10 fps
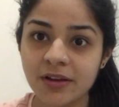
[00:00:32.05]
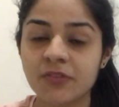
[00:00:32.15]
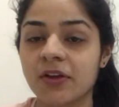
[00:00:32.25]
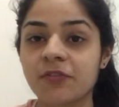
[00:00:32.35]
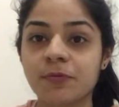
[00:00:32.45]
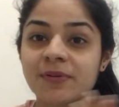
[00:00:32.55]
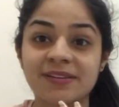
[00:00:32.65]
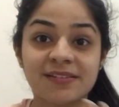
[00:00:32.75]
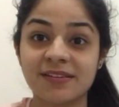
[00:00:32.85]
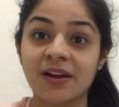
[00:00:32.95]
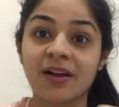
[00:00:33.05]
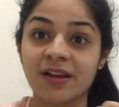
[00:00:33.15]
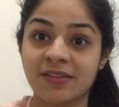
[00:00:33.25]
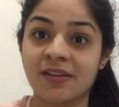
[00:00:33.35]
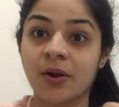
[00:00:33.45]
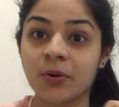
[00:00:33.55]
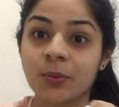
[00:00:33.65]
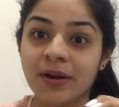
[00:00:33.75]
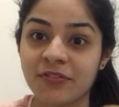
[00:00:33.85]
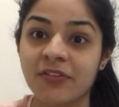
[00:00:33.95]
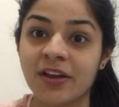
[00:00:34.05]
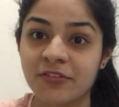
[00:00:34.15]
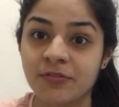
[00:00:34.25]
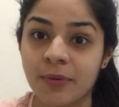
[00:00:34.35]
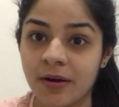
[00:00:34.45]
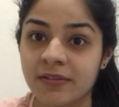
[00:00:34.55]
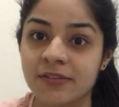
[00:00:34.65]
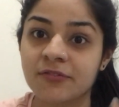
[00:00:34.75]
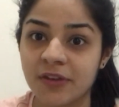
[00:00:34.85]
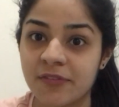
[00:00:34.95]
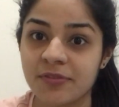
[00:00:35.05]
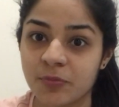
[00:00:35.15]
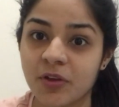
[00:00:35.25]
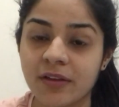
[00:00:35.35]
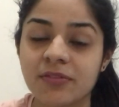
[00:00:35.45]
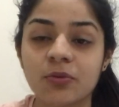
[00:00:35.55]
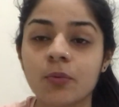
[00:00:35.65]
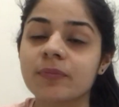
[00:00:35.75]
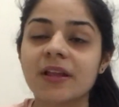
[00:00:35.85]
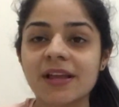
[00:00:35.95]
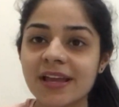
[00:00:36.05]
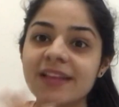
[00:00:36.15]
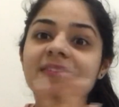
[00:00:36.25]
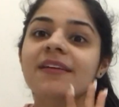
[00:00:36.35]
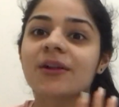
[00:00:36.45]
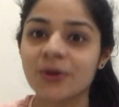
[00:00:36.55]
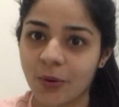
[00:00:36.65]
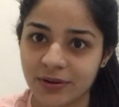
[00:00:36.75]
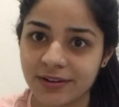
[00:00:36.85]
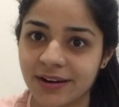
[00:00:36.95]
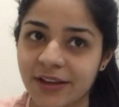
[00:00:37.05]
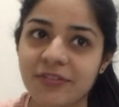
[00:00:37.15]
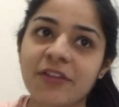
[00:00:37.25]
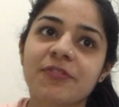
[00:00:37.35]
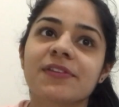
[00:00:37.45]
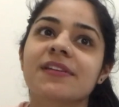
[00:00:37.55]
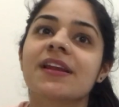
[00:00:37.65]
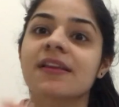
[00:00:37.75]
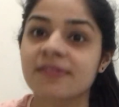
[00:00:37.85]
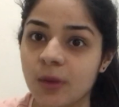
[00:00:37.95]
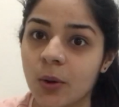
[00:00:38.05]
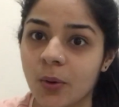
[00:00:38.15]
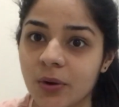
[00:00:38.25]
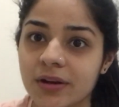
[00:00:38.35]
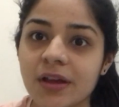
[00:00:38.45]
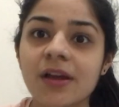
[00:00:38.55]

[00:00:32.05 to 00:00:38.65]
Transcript: 5% is around 25 marks in 5 subjects. So it's a lot, like 5% is a lot.